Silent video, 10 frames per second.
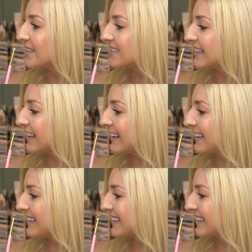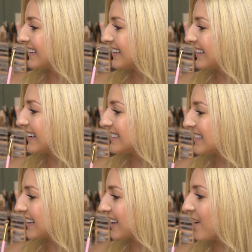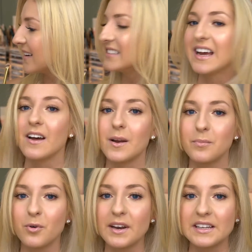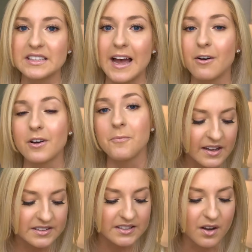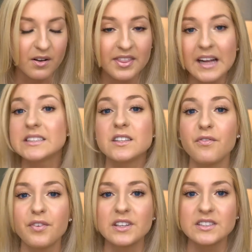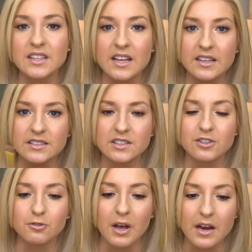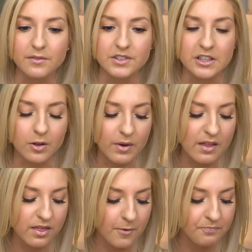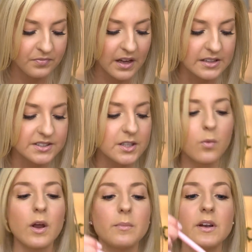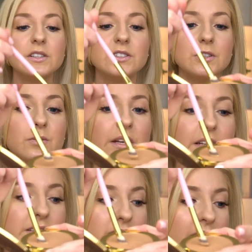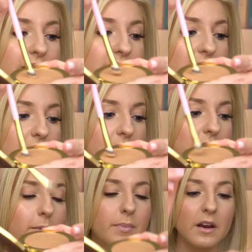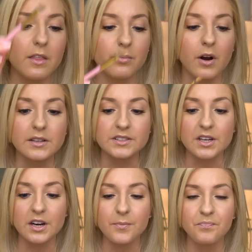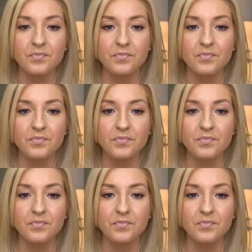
you see that, it's like going down and pointing down. So that's the first thing to kind of deal with. And so what I'm gonna do is take a little bit of the bronzer,